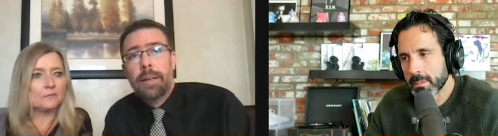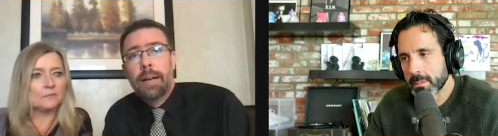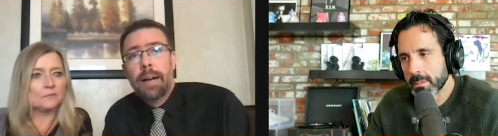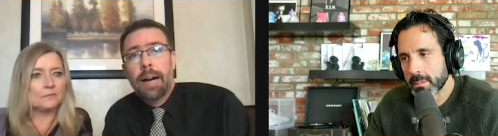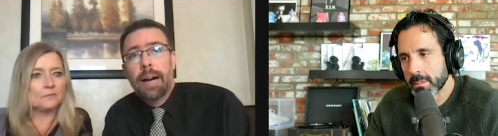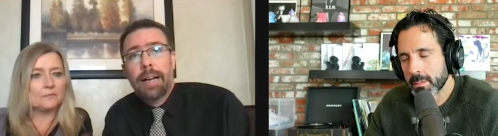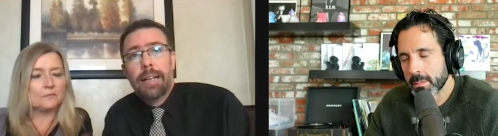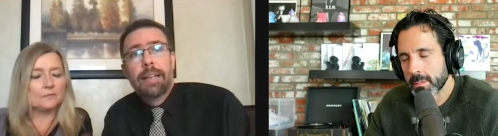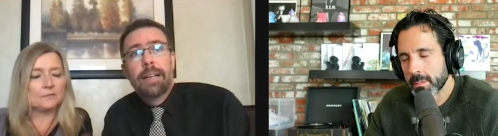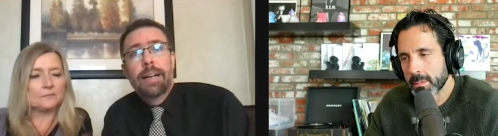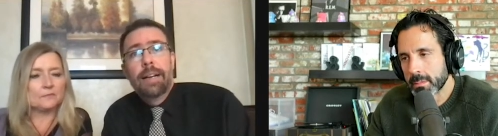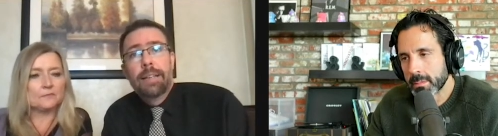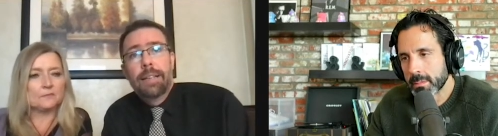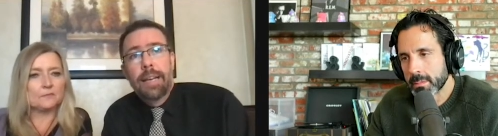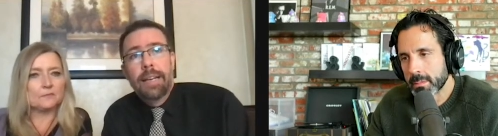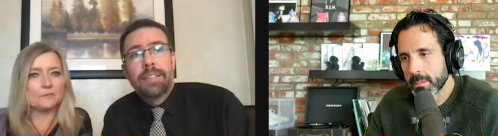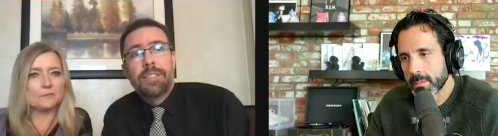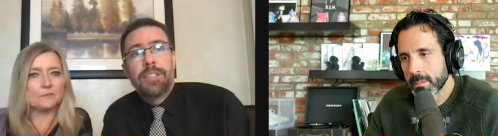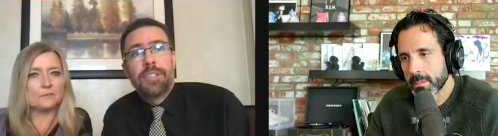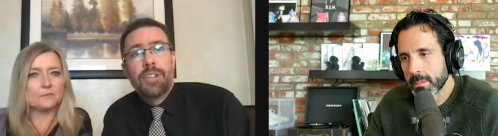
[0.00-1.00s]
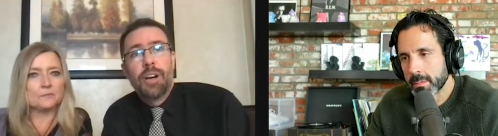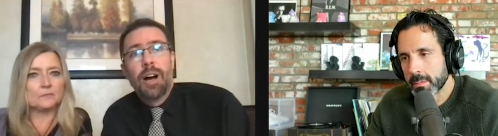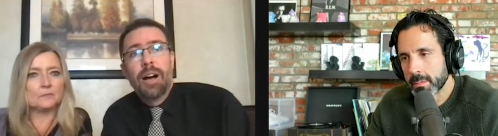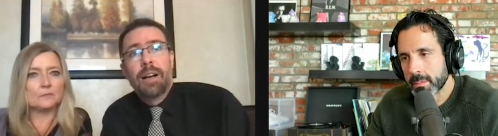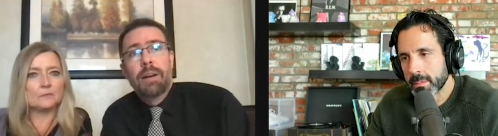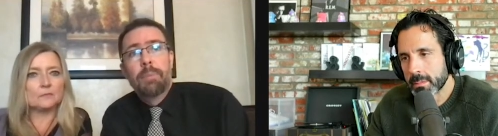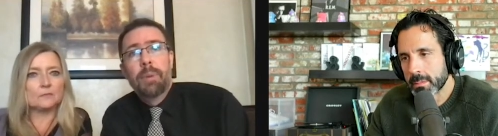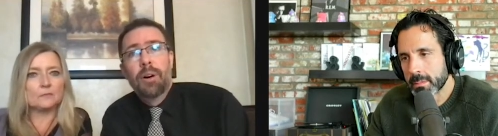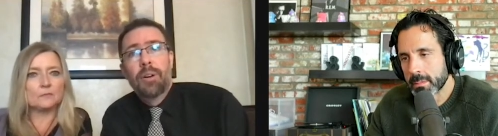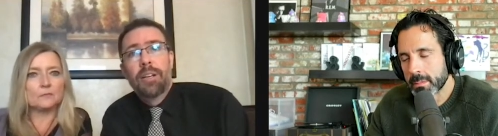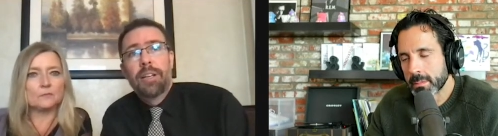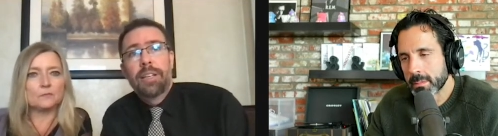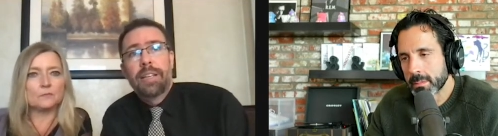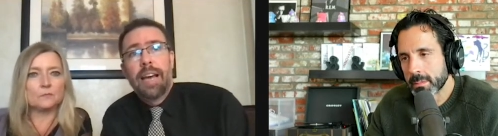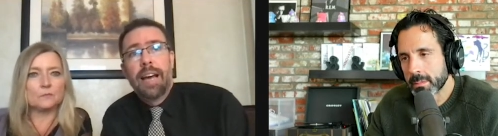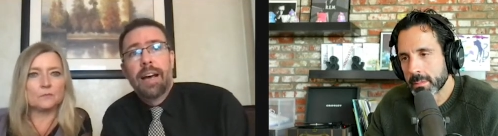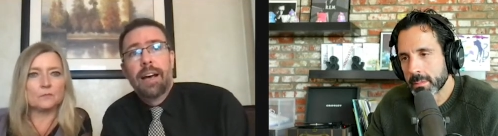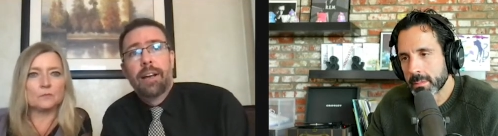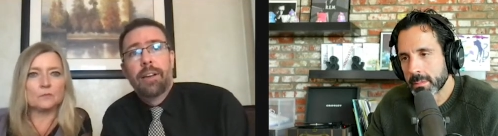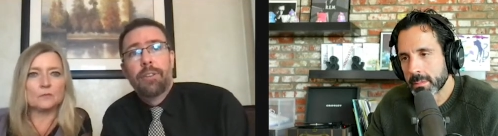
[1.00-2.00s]
Speaker 1: I, I, like to talk about it
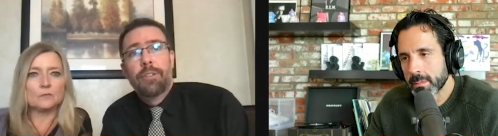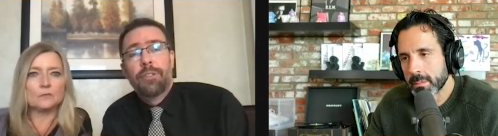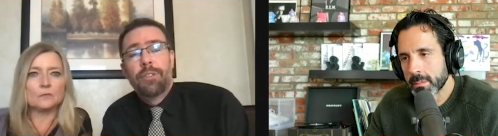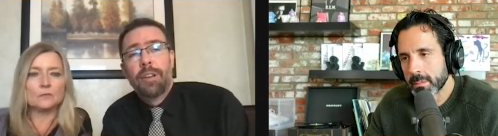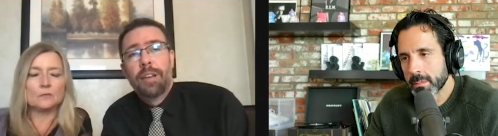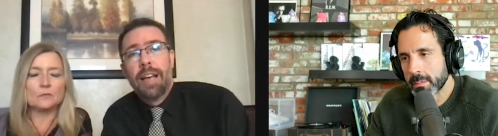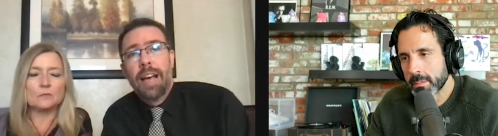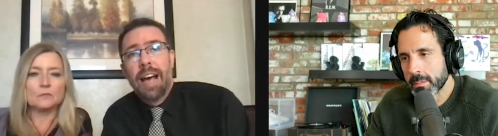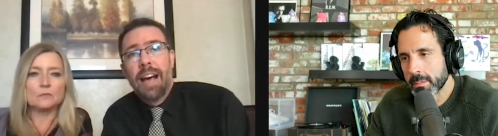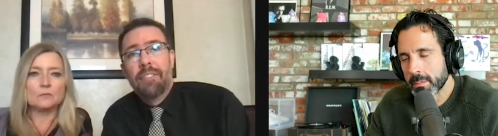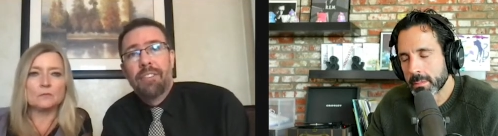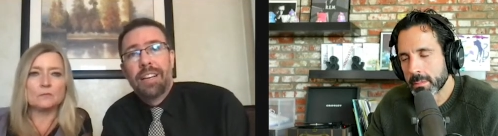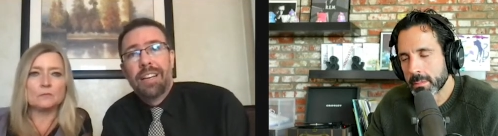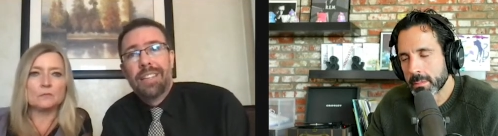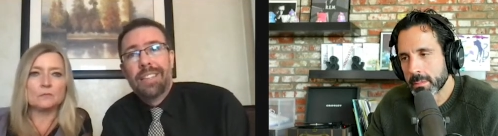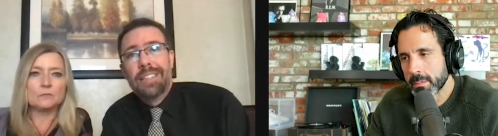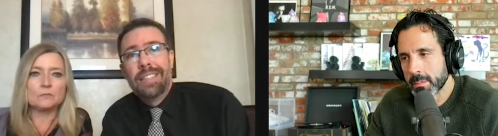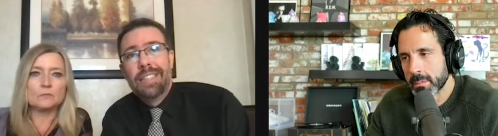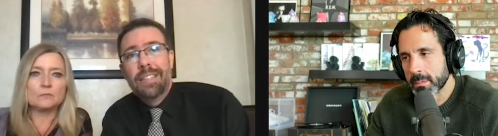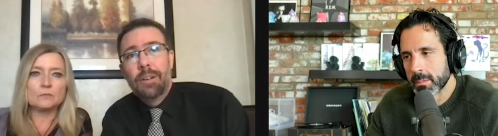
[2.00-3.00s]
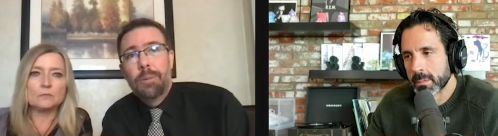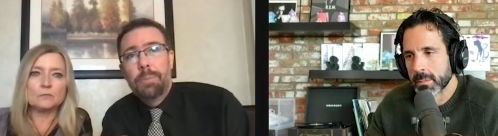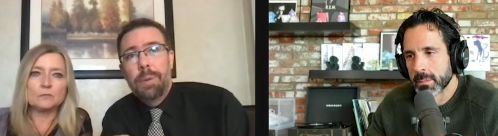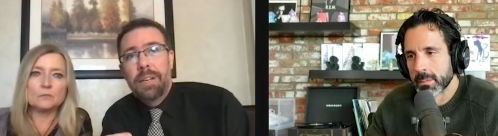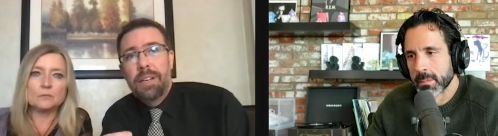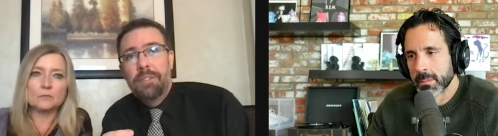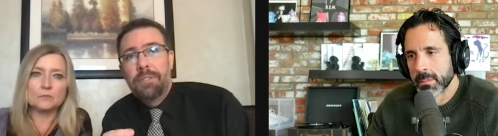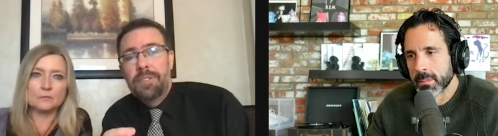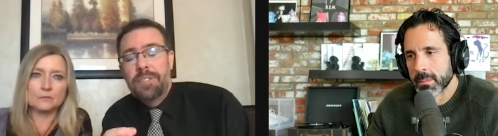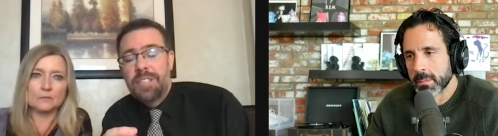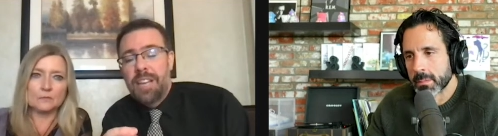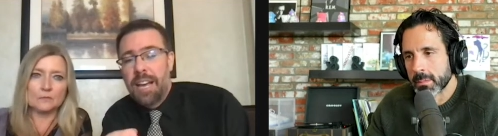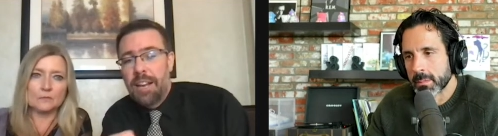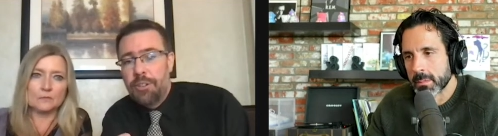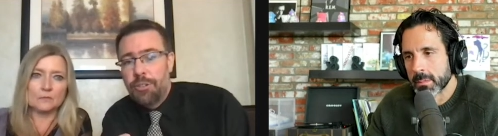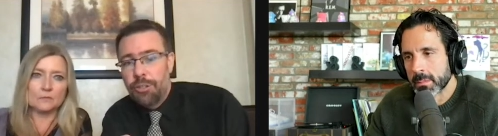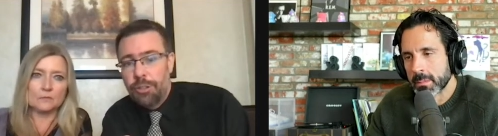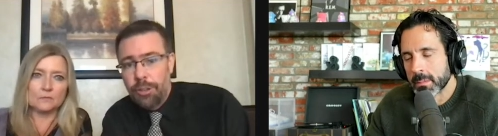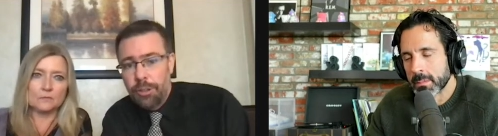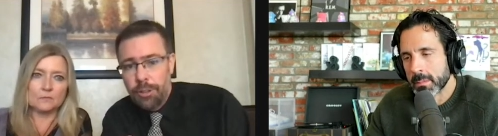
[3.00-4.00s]
as having a little bit of
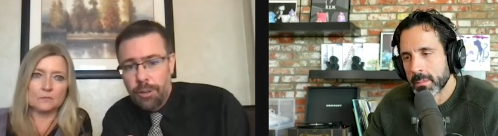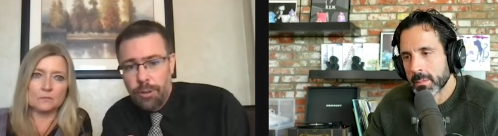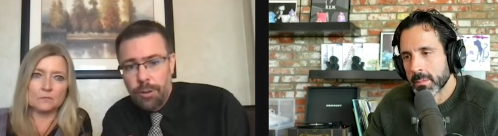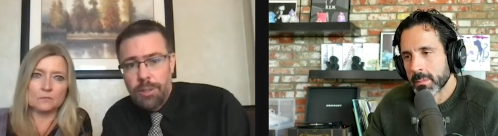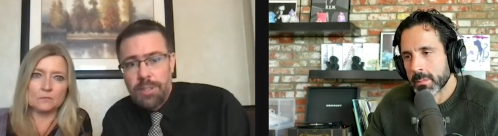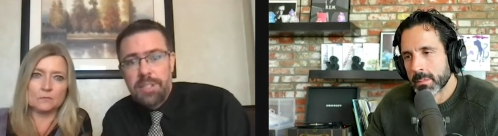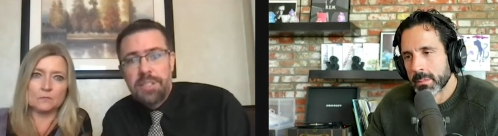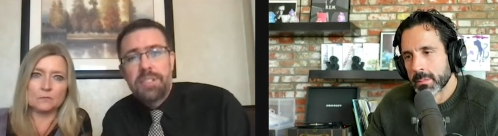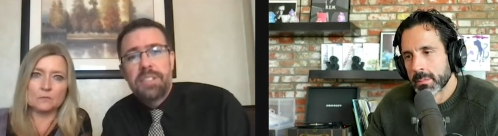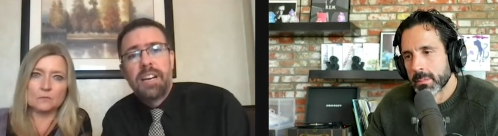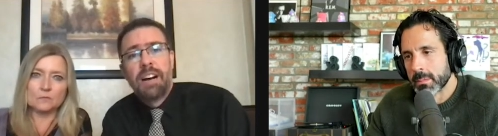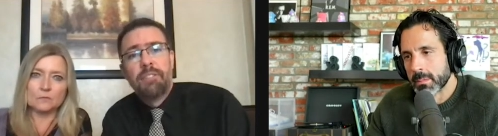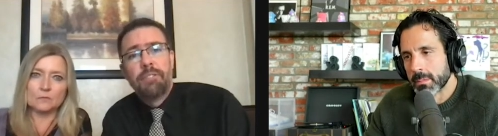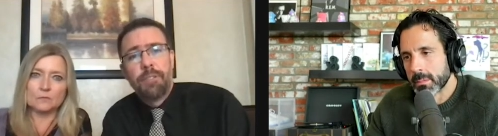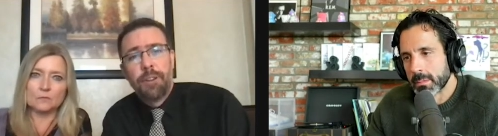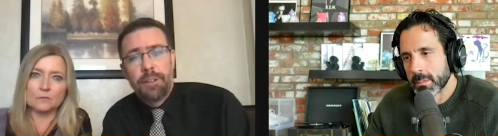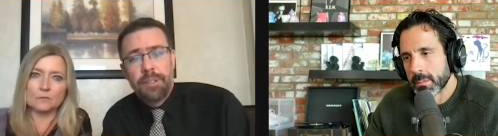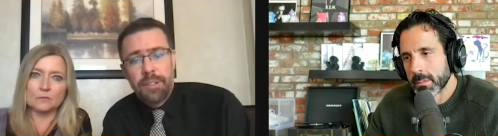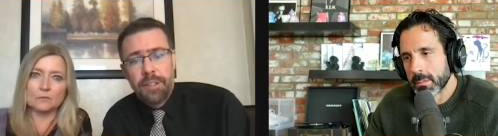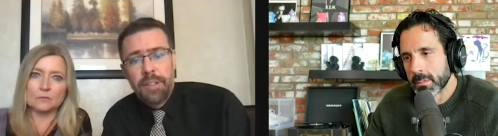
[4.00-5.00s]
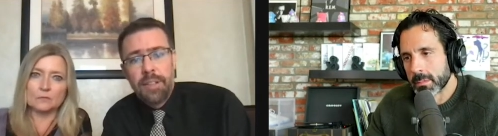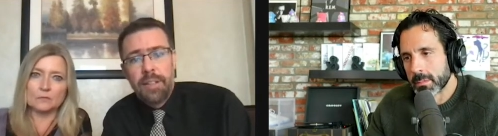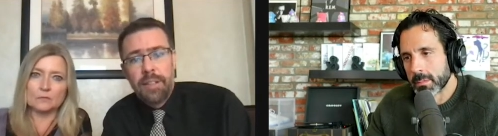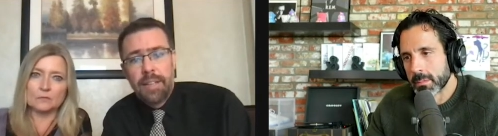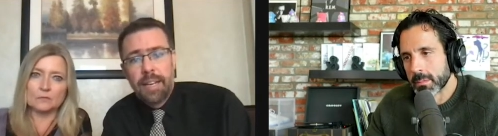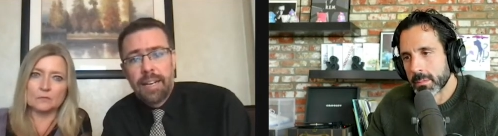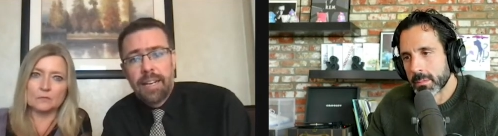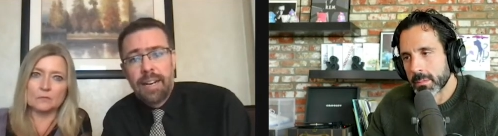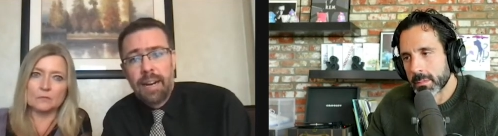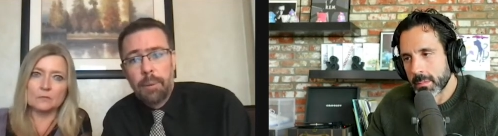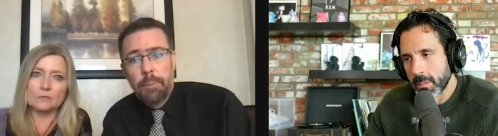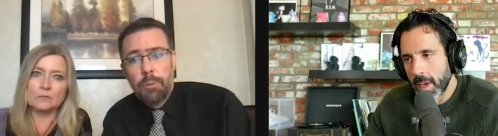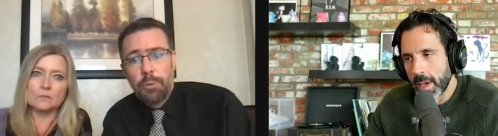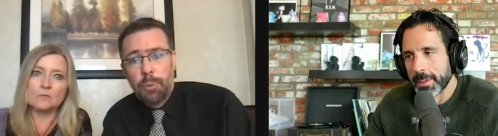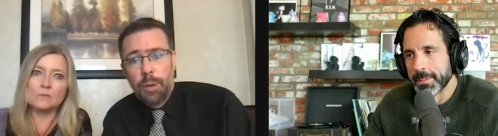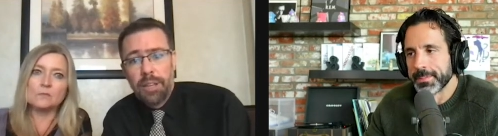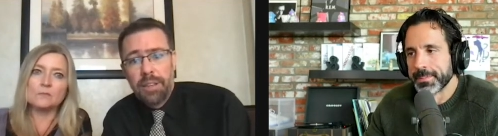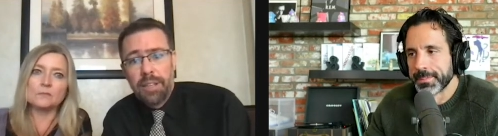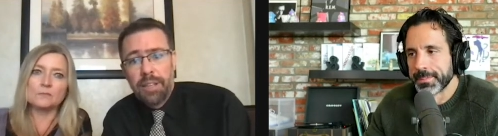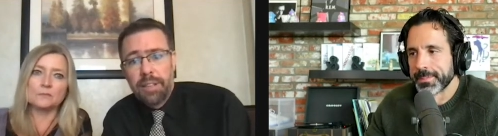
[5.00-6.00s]
tension or discomfort that comes right.
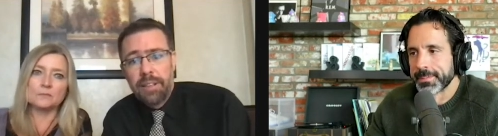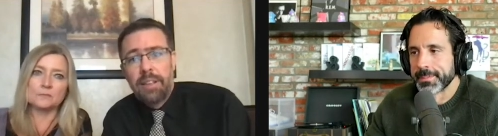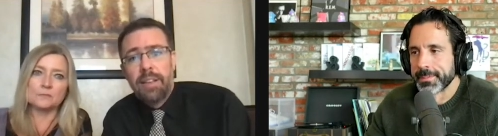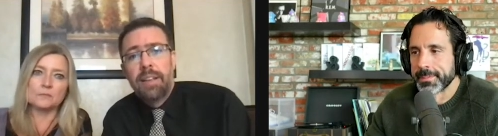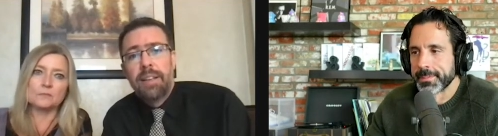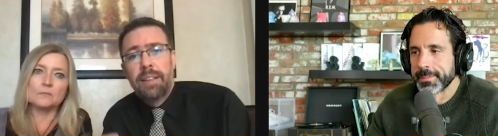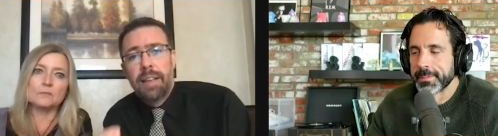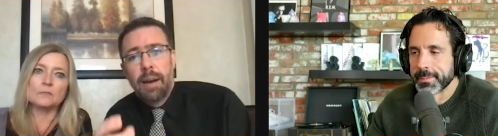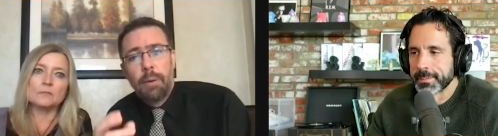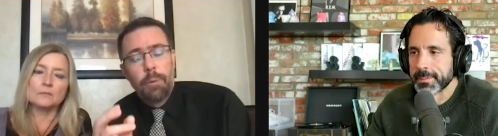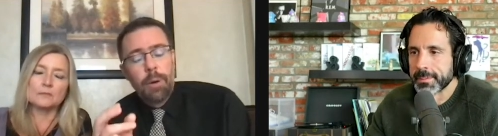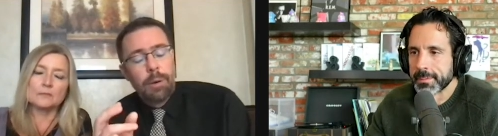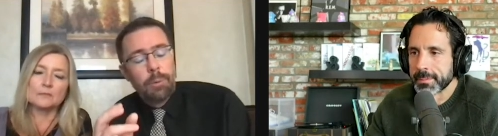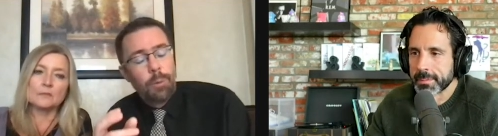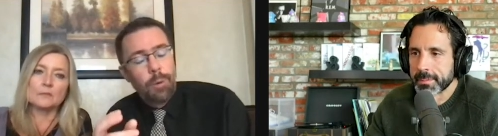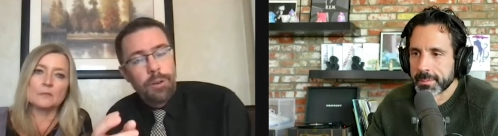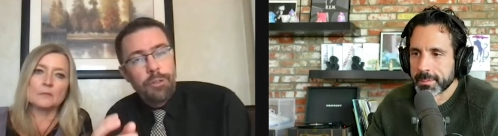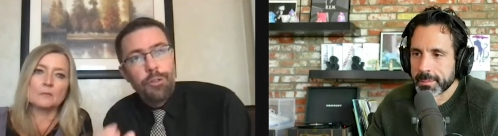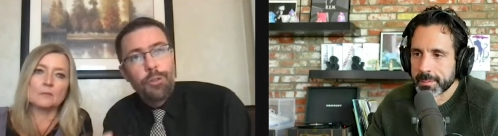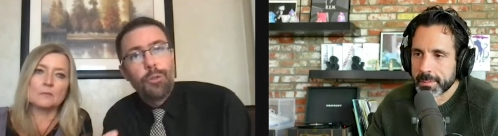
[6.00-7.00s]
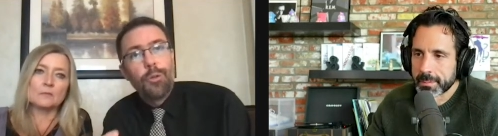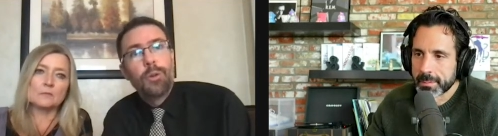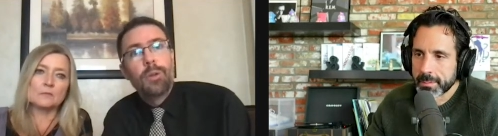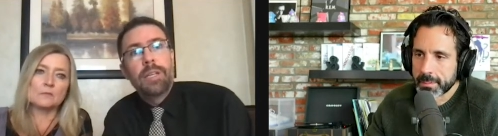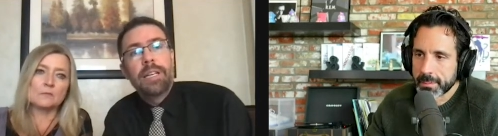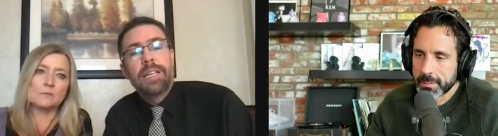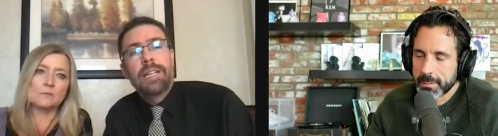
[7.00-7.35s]
with it. That when we're truly